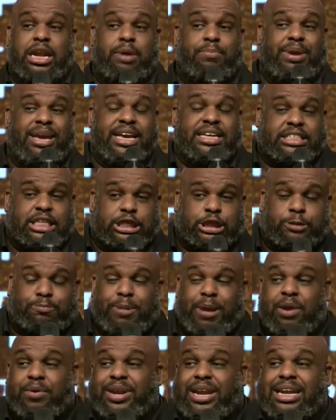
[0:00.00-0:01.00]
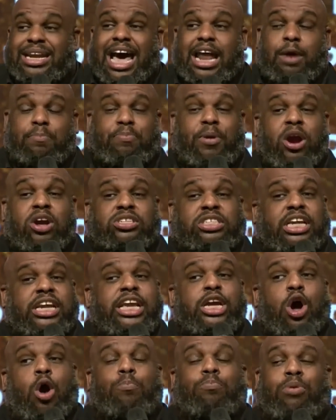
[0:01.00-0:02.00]
enemy is a spirit and not a
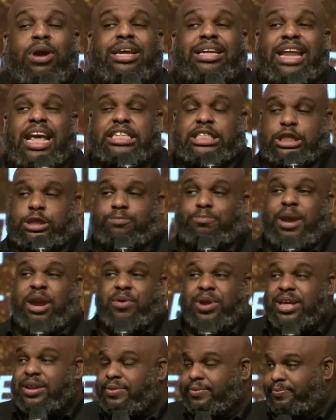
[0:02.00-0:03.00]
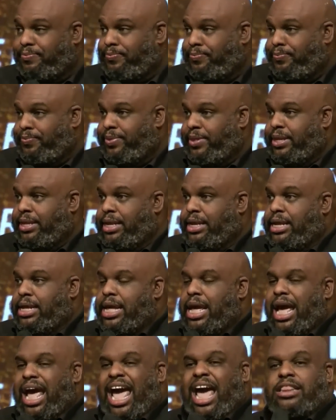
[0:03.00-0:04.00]
person, he gonna break that spirit
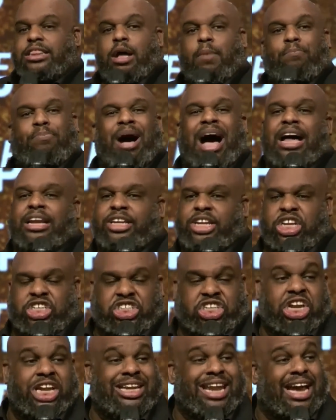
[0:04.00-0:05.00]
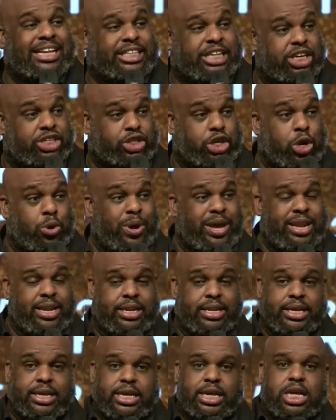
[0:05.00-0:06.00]
and the bondage connected to it
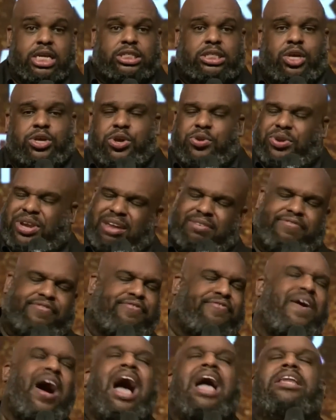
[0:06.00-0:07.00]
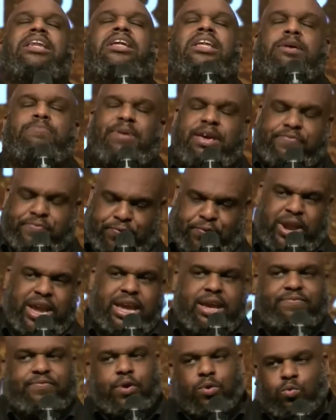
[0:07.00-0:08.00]
so you can finally be
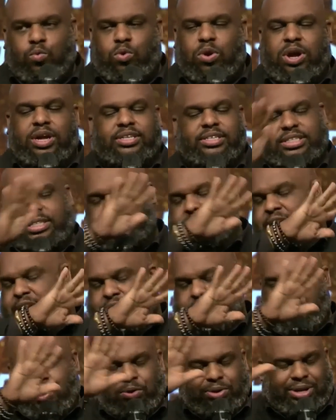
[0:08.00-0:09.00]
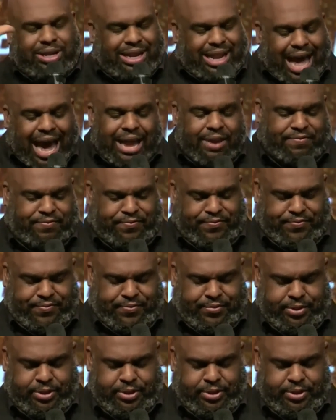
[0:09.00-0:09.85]
free for once in your life.